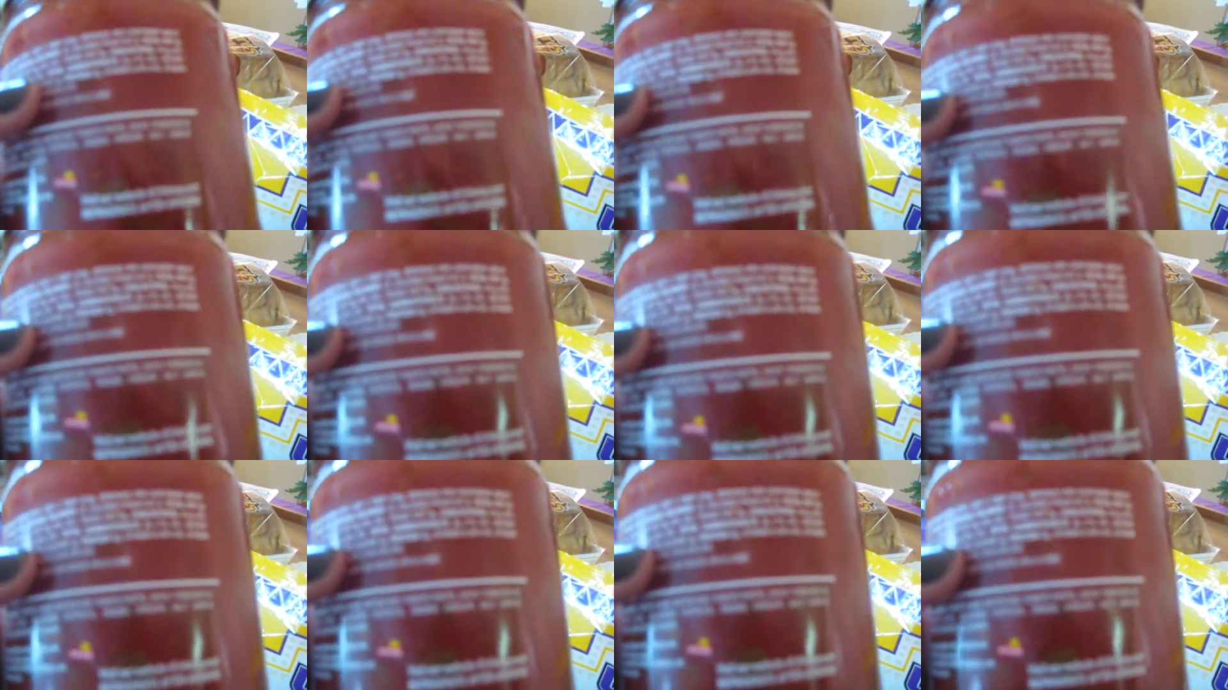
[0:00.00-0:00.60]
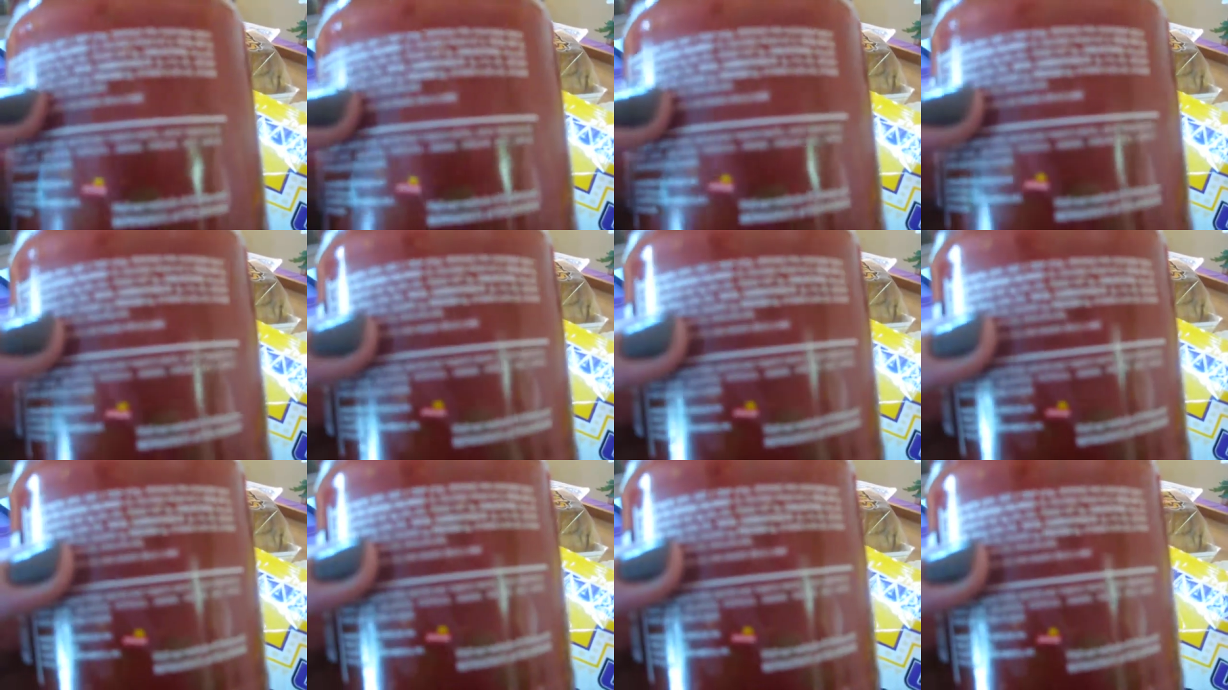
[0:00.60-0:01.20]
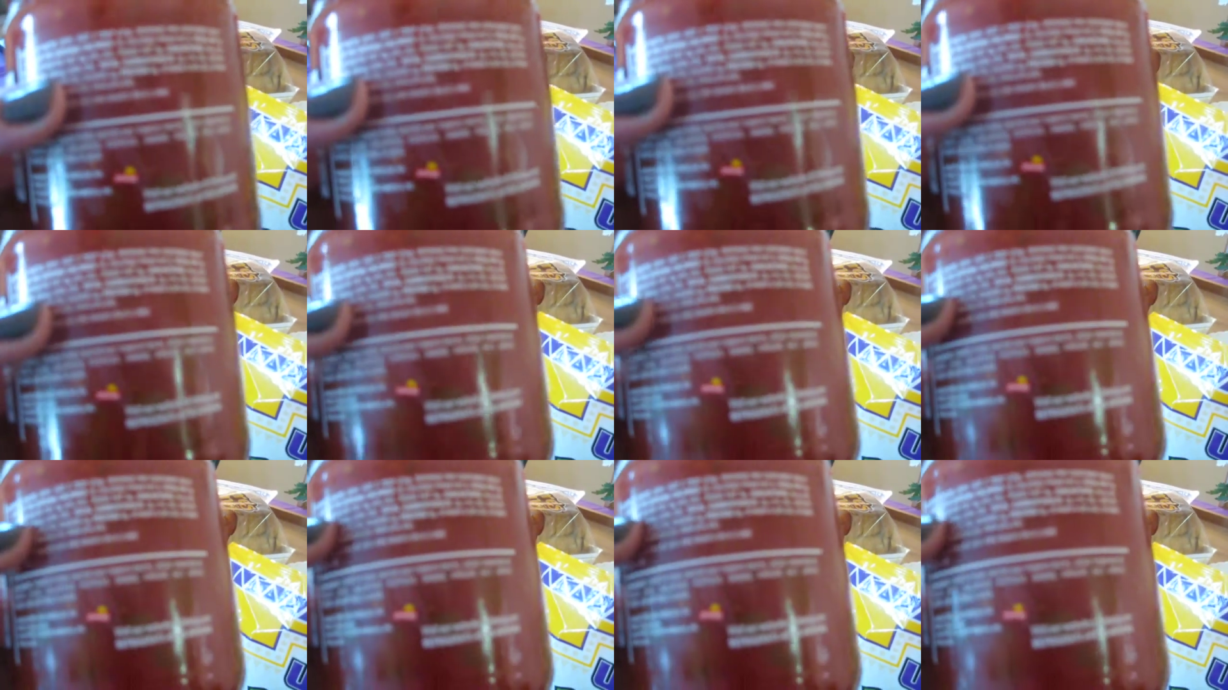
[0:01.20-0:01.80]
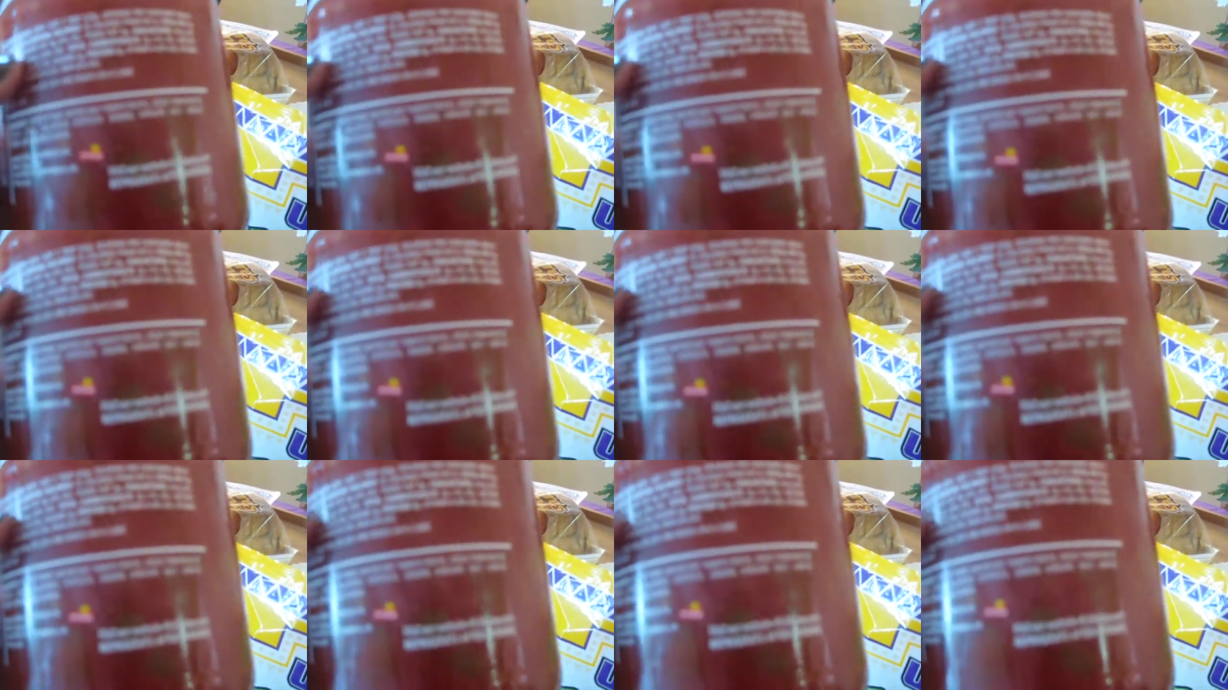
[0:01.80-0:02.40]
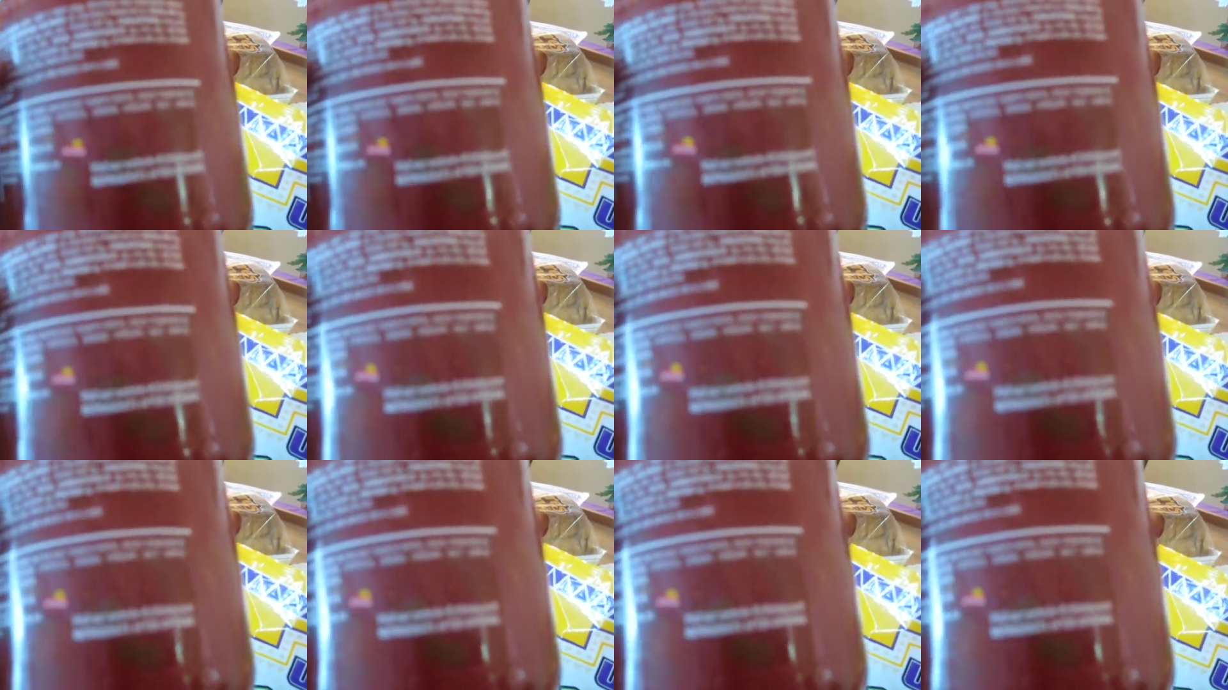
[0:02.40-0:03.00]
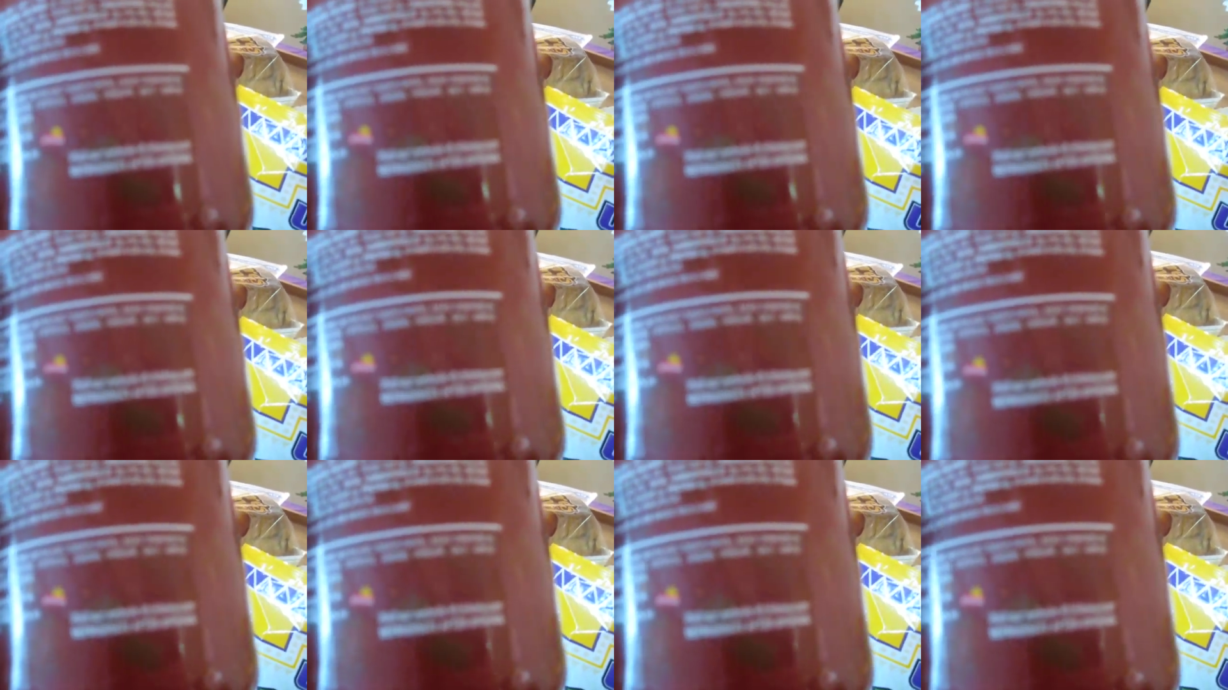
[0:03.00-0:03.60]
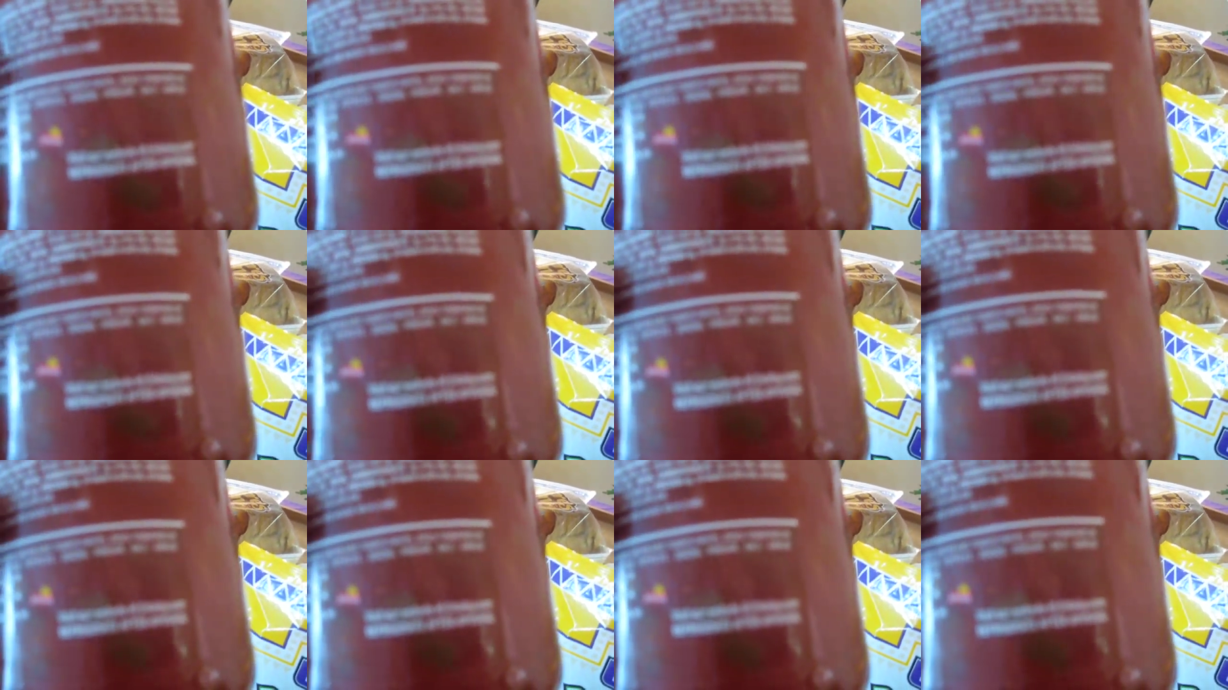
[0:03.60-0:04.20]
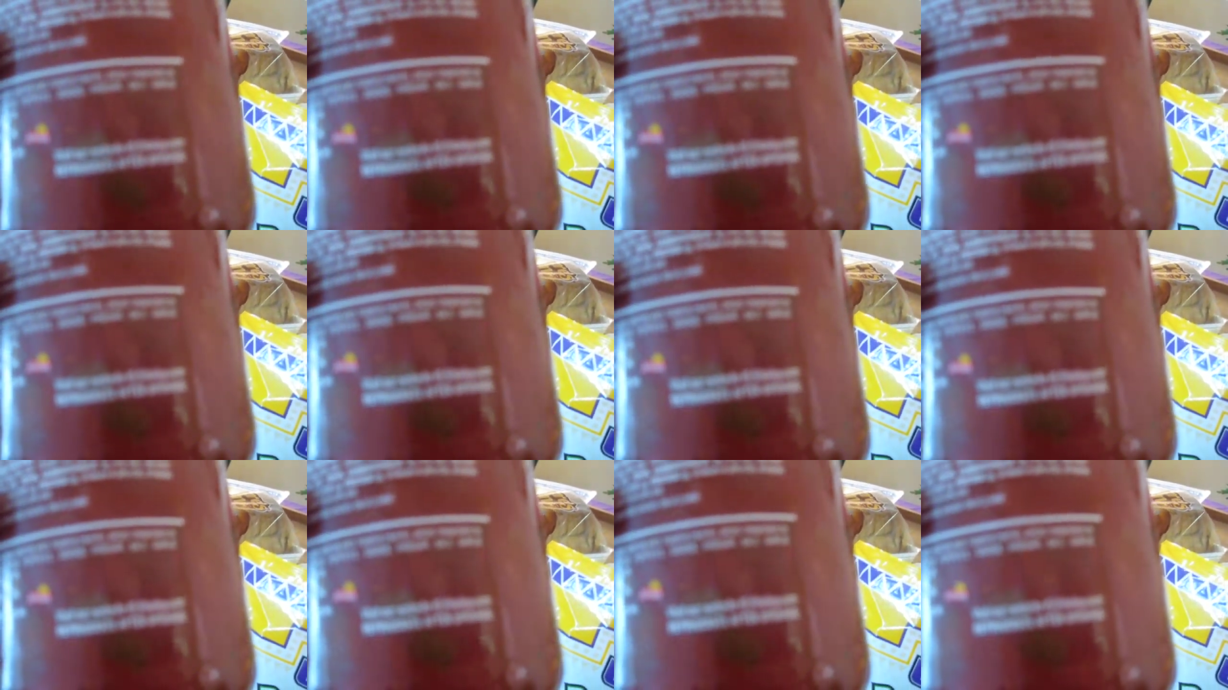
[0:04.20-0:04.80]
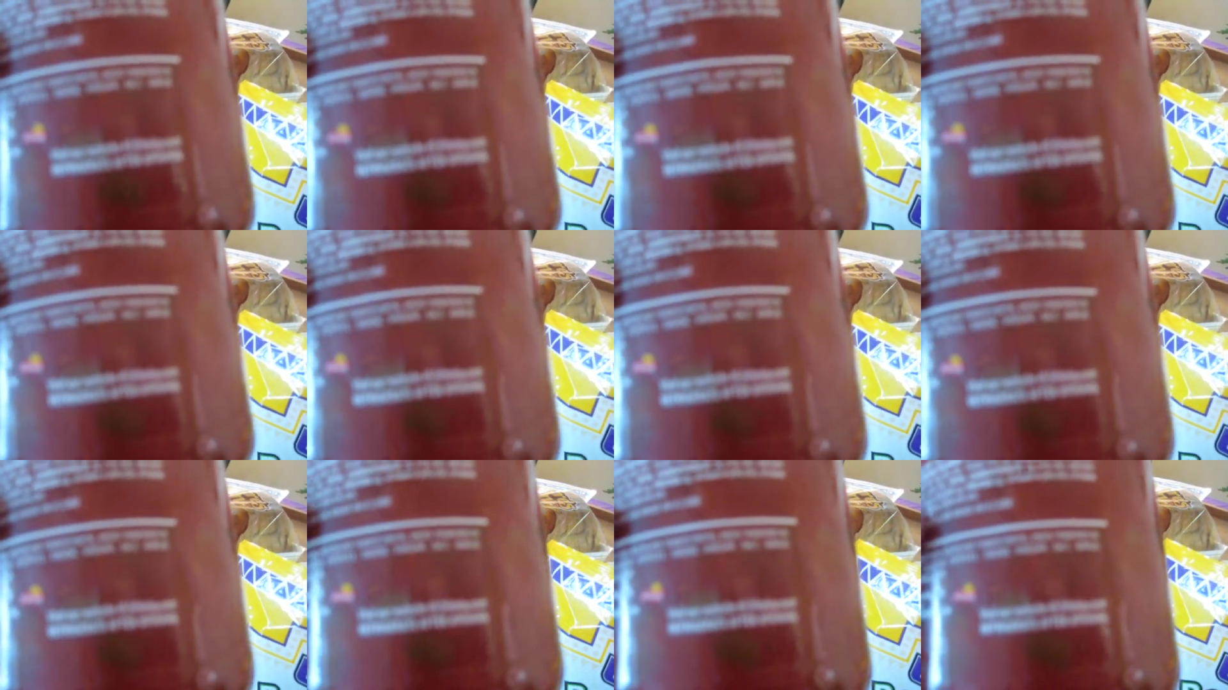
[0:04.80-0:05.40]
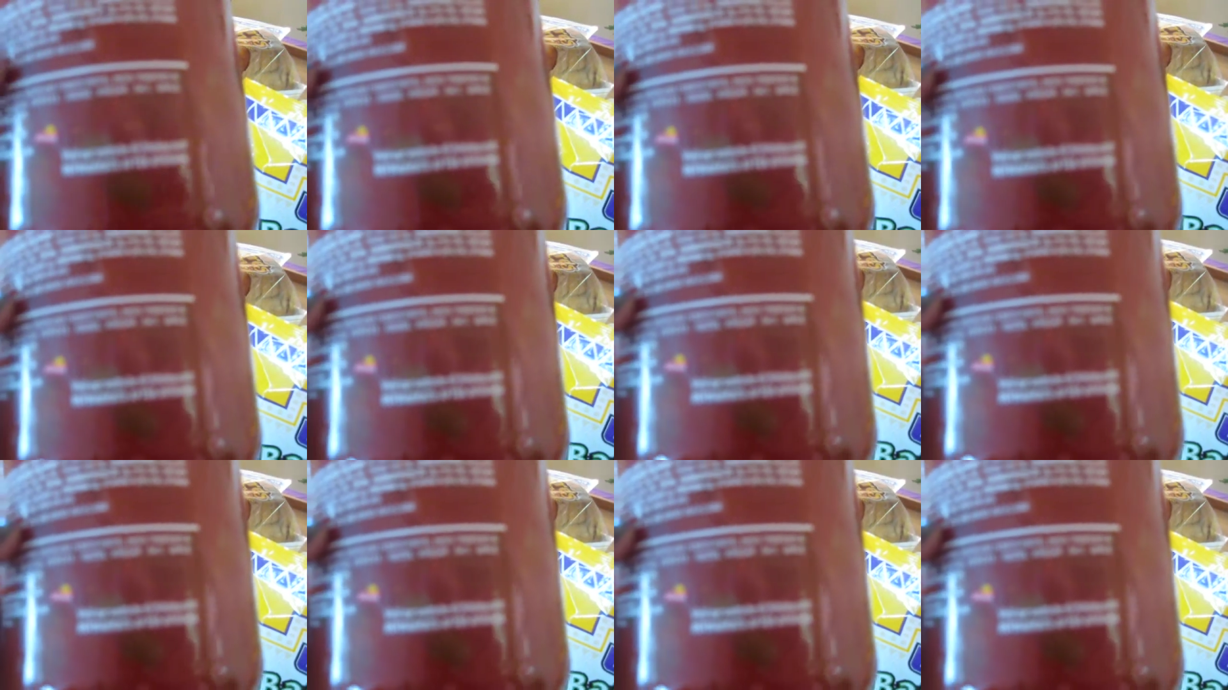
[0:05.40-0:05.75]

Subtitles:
No face is visible, so there are no lips to read.